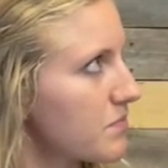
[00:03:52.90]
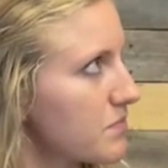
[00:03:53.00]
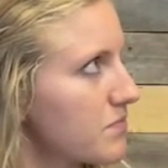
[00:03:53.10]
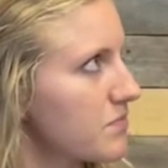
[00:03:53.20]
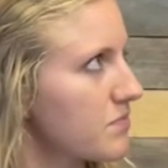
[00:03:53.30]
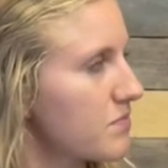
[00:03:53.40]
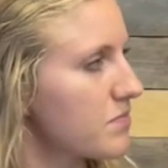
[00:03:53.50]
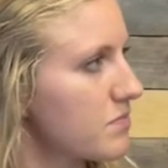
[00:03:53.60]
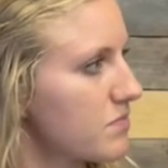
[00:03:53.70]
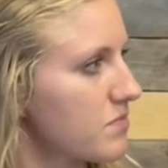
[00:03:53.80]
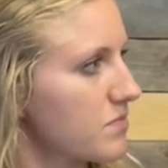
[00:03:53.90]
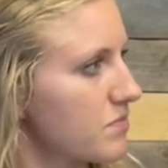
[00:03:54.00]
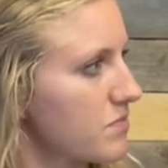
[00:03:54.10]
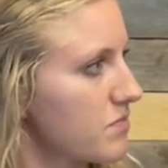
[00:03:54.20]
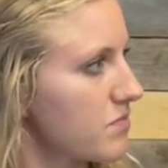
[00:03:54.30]

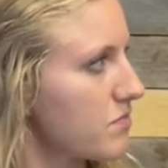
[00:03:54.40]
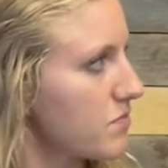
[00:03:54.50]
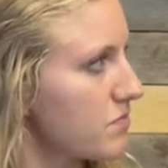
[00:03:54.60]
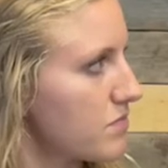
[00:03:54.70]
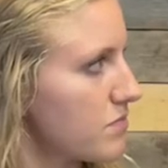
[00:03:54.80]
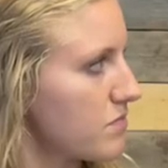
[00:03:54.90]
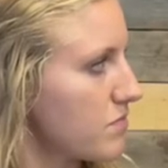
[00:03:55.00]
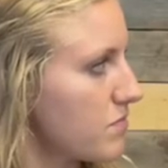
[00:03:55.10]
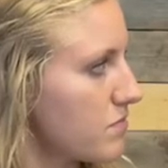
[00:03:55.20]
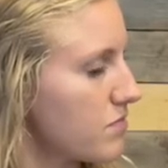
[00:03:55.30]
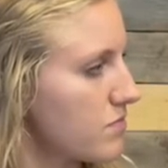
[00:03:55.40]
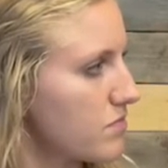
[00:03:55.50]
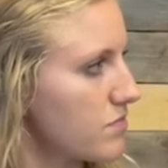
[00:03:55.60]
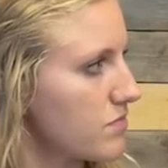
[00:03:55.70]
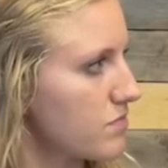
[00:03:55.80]

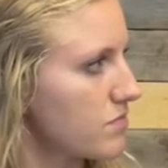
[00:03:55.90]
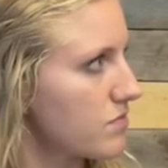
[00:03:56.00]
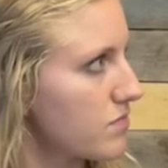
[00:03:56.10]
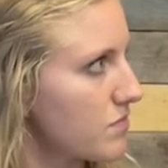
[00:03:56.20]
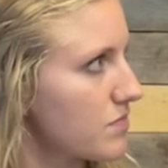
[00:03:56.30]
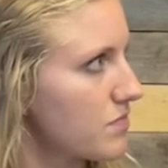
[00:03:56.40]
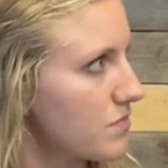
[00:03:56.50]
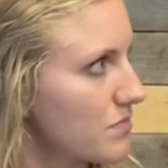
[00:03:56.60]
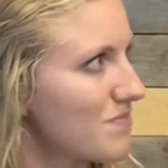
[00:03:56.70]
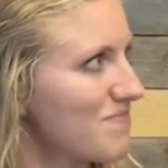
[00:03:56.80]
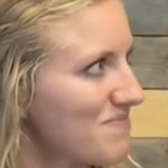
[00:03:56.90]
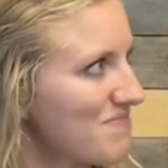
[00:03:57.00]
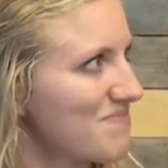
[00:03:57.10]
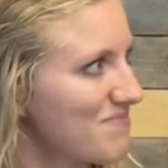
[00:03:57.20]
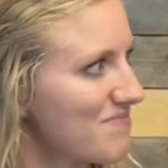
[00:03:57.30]

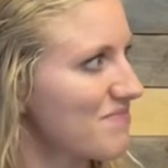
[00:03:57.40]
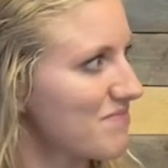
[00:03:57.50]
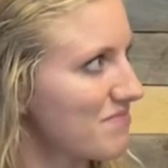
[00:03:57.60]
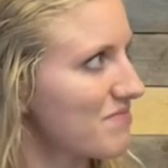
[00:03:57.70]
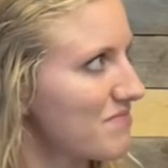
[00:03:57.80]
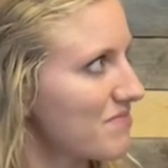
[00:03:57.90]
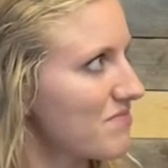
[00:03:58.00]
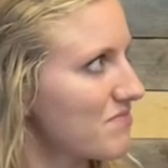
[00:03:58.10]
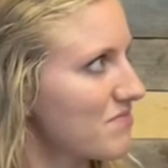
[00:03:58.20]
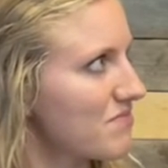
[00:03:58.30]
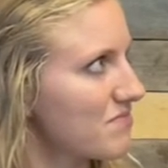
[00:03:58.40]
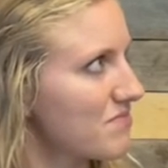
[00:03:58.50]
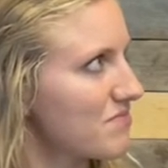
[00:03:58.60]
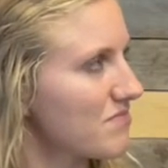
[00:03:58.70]
No words are spoken by the person on screen.